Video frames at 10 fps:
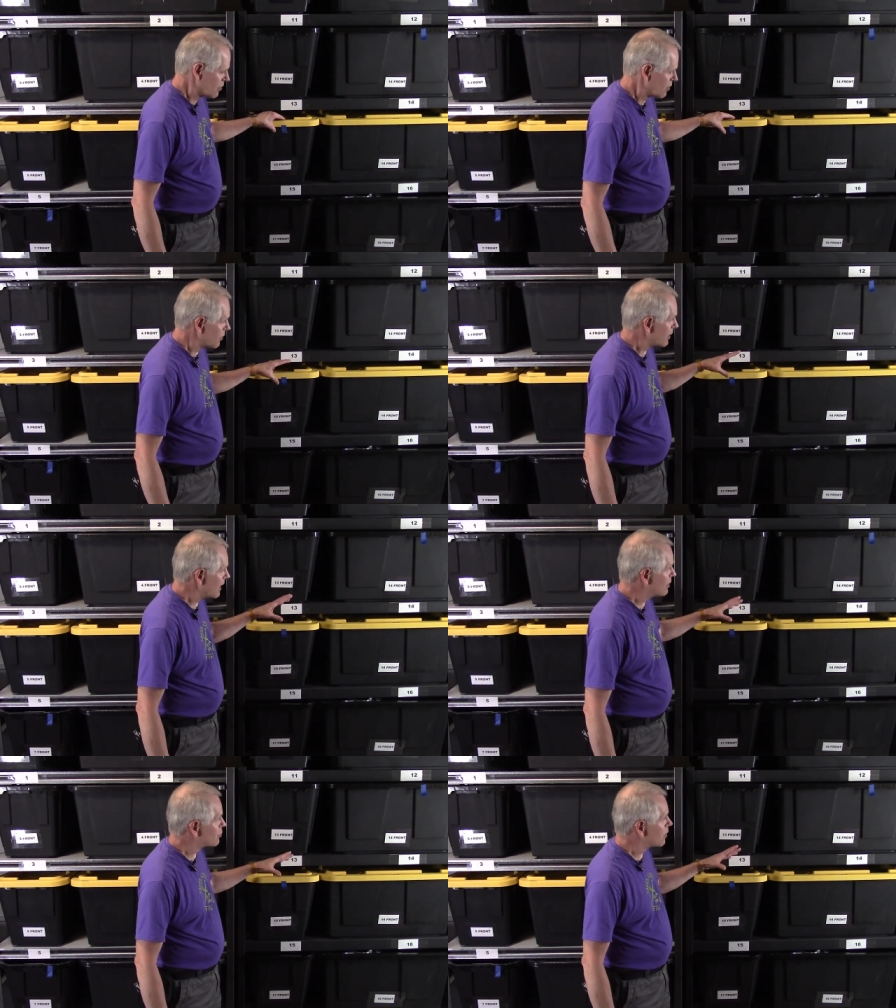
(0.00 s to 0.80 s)
So
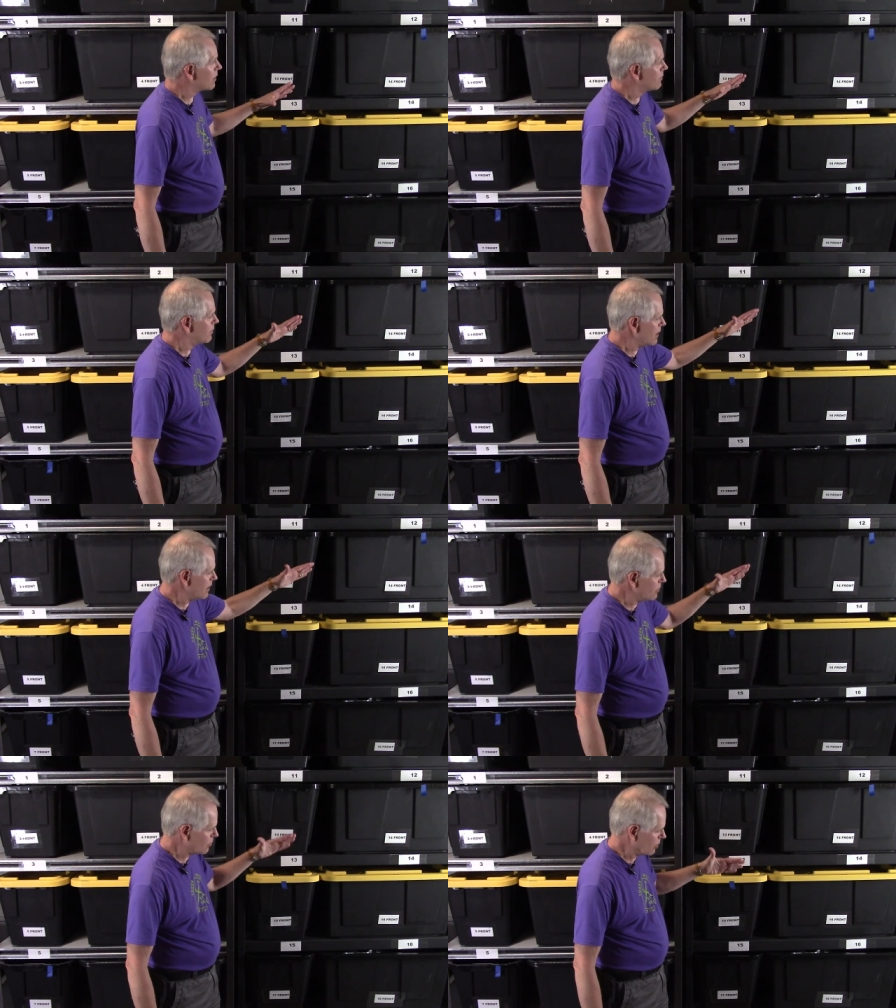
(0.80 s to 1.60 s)
each one of
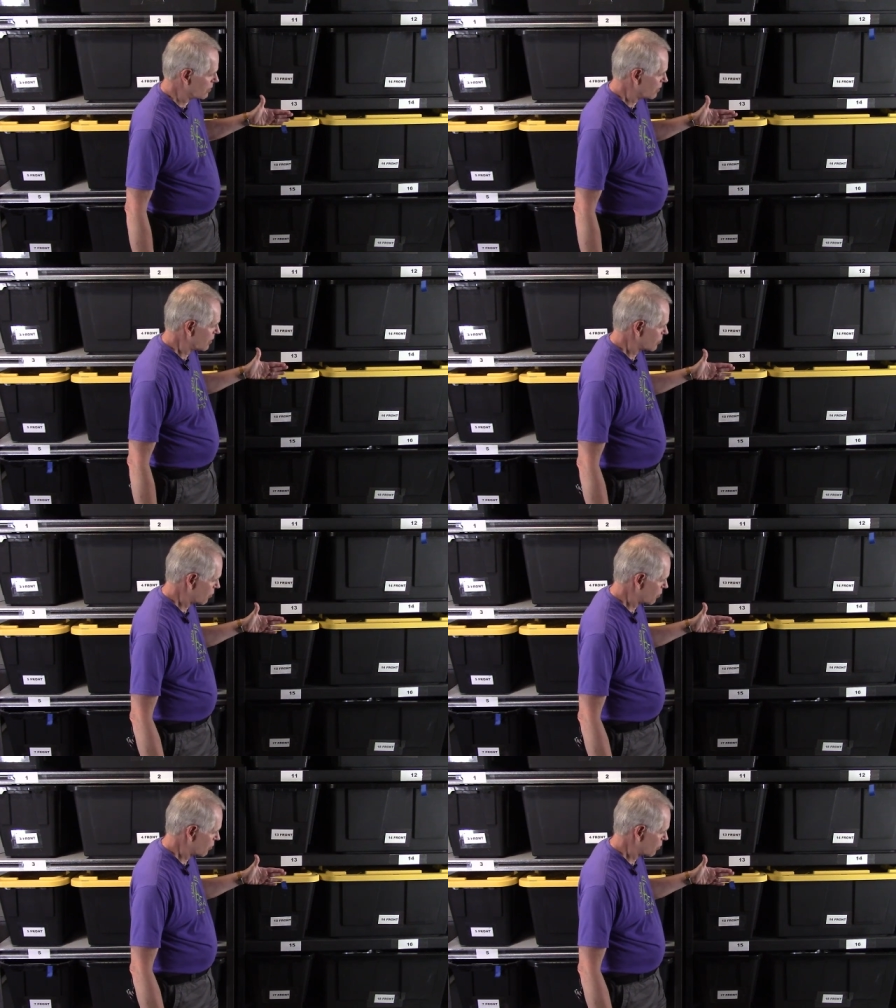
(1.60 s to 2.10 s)
these, so